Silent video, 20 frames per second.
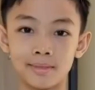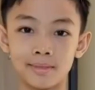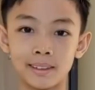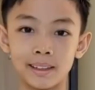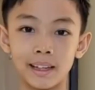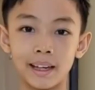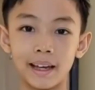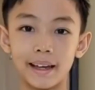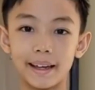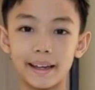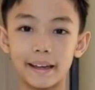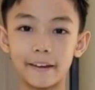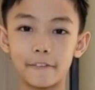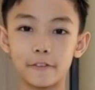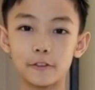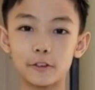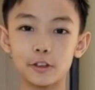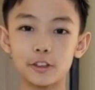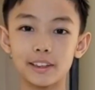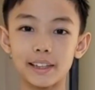If you
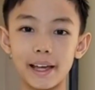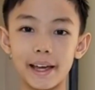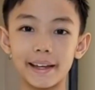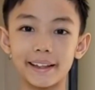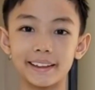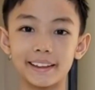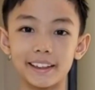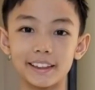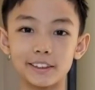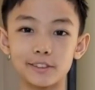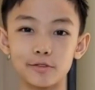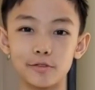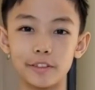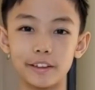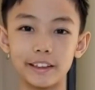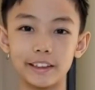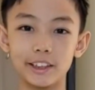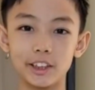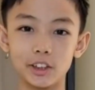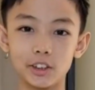like this
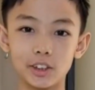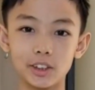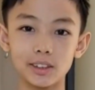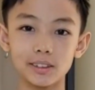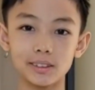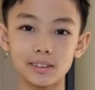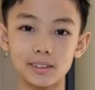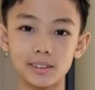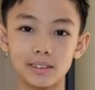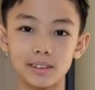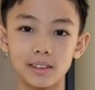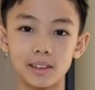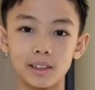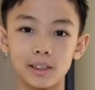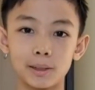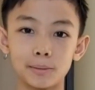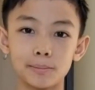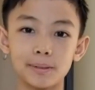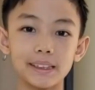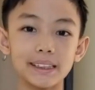video,
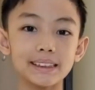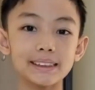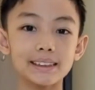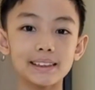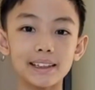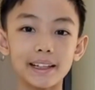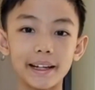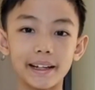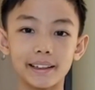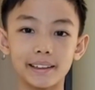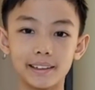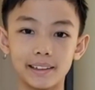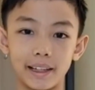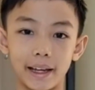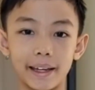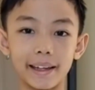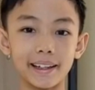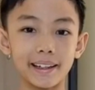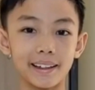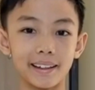please click like
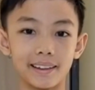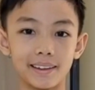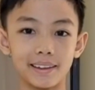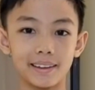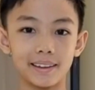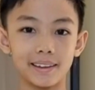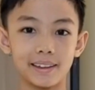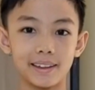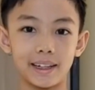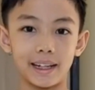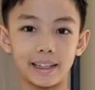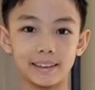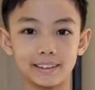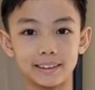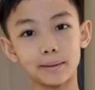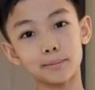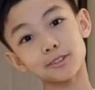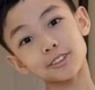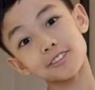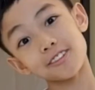and
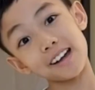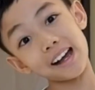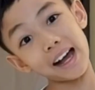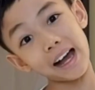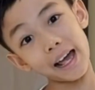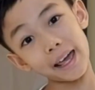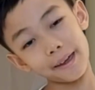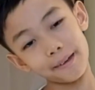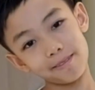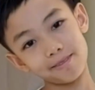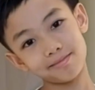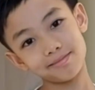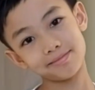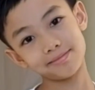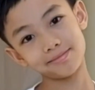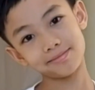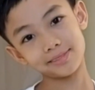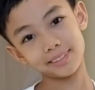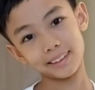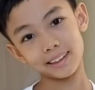subscribe.
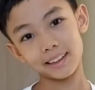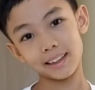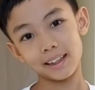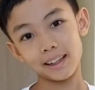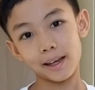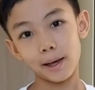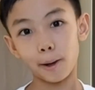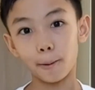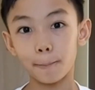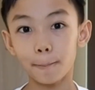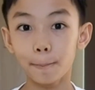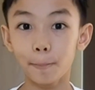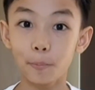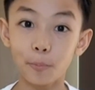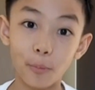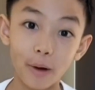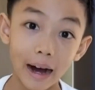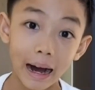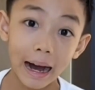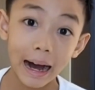
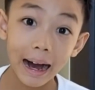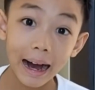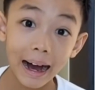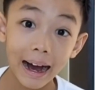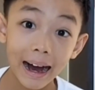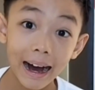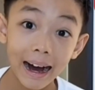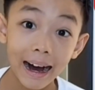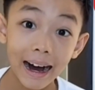Bye!